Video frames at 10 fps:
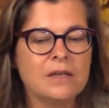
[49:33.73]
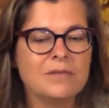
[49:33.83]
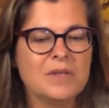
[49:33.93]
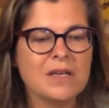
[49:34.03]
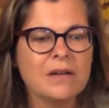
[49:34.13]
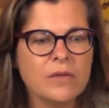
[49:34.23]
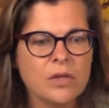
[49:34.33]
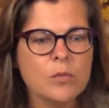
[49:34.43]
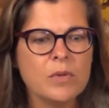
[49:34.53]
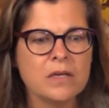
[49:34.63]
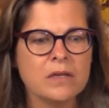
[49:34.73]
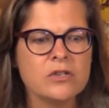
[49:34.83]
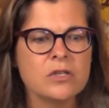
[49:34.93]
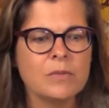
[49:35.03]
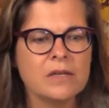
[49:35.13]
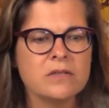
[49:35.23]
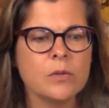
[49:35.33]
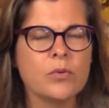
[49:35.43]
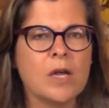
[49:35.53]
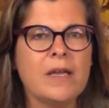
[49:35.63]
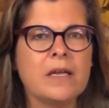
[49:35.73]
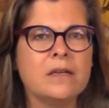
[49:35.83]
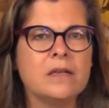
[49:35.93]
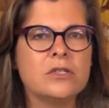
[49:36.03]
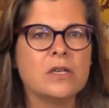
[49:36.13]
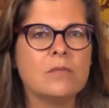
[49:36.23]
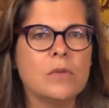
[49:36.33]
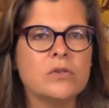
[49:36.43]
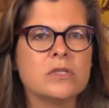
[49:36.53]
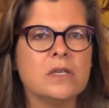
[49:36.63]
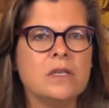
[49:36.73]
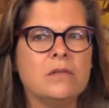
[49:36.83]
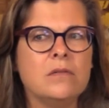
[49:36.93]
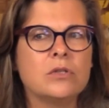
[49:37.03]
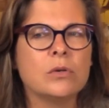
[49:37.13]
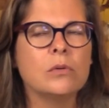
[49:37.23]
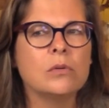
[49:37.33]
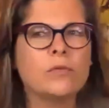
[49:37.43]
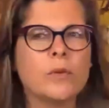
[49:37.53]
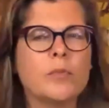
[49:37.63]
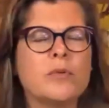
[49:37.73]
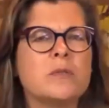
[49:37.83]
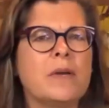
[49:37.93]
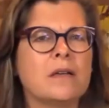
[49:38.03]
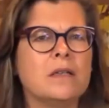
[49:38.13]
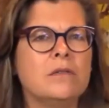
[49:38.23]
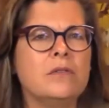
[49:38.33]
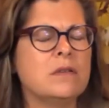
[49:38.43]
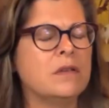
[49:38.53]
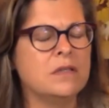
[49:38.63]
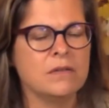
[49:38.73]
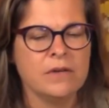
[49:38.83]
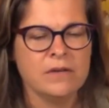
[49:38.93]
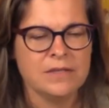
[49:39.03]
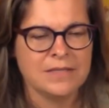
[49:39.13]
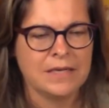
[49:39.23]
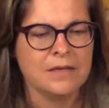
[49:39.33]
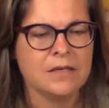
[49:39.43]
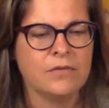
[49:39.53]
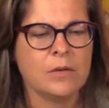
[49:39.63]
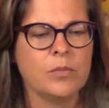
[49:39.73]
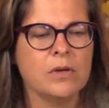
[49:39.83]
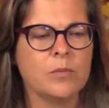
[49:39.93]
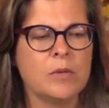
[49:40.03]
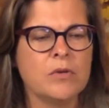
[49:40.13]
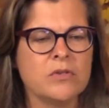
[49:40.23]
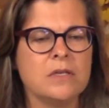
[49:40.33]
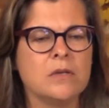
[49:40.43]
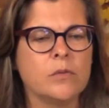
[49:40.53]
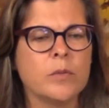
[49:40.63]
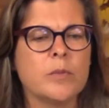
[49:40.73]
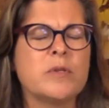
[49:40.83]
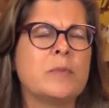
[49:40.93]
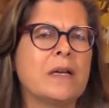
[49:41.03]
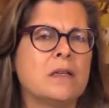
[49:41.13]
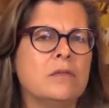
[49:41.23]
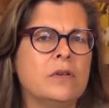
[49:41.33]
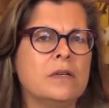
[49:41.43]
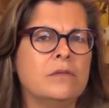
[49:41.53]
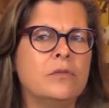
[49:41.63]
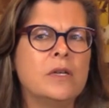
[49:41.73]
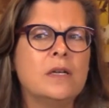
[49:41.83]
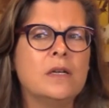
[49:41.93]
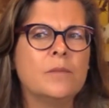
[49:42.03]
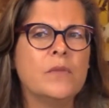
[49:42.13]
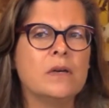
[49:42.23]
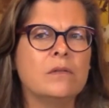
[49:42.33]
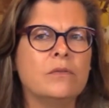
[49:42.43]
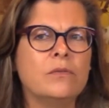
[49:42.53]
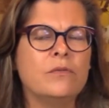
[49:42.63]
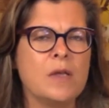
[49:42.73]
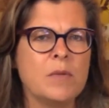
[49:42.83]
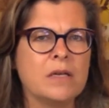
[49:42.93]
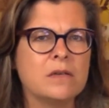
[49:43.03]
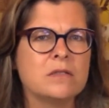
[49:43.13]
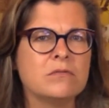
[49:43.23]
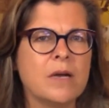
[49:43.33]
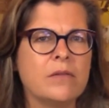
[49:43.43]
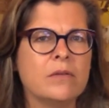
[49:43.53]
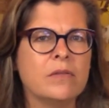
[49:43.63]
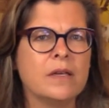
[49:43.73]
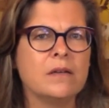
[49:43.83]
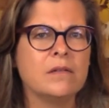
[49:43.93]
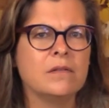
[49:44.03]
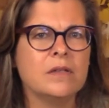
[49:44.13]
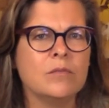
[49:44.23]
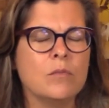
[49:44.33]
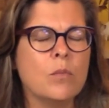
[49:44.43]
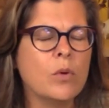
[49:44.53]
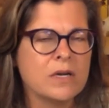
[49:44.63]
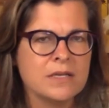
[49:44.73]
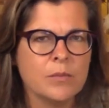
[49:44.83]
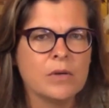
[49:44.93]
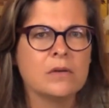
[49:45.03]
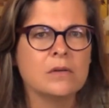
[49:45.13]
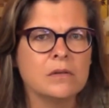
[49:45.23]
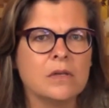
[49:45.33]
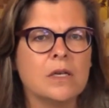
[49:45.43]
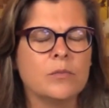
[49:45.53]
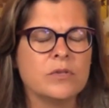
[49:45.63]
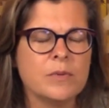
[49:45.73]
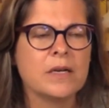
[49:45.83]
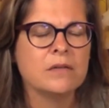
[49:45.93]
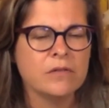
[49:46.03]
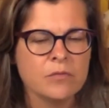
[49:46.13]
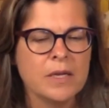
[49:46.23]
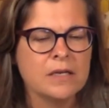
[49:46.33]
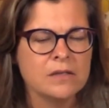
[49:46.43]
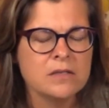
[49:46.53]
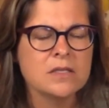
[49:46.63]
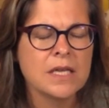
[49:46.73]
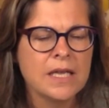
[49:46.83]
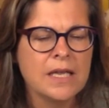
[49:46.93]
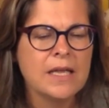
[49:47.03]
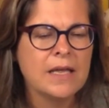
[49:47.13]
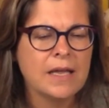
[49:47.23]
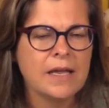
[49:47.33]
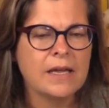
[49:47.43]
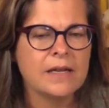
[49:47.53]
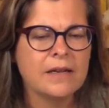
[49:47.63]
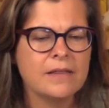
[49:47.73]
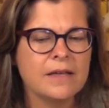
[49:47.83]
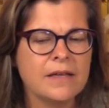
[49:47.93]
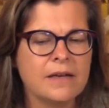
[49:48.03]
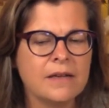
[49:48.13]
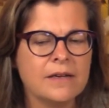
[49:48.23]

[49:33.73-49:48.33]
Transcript: kind of the human condition, but also the primate condition, mostly told from the perspective, it's a very scientific book, but mostly told from the perspective of females rather than the more typical perspective of males. and then